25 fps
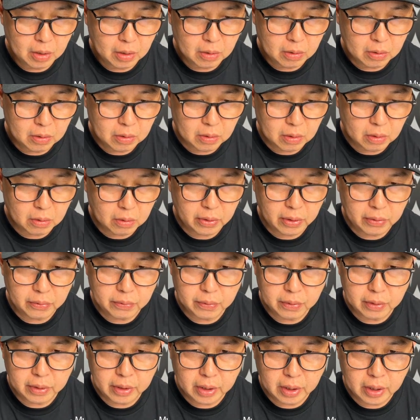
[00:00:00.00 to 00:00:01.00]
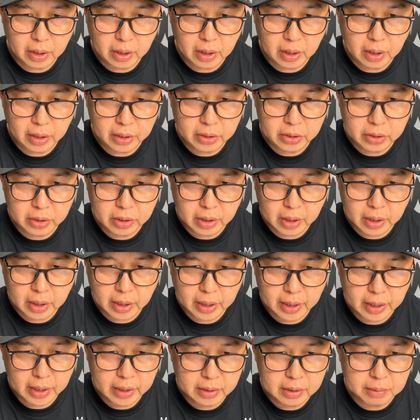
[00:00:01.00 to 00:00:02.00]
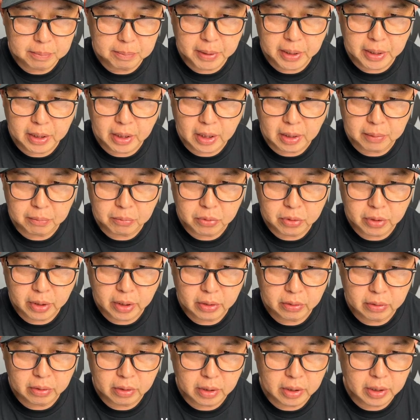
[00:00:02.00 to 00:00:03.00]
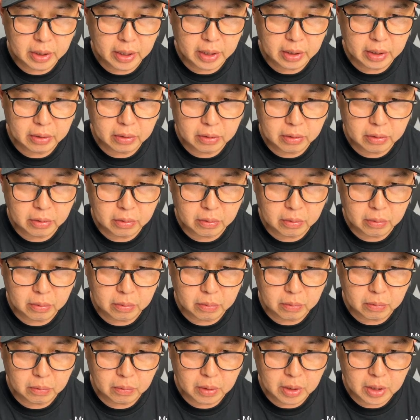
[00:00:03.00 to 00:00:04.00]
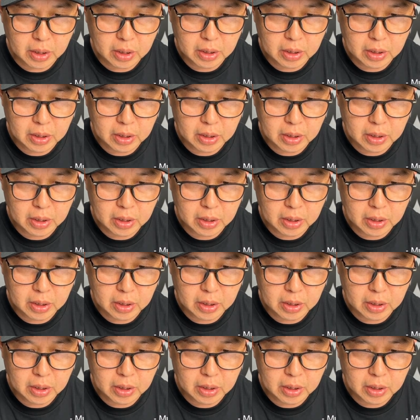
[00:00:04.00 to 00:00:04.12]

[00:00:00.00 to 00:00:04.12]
sorry for the glitch, guys, but I'm trying to connect to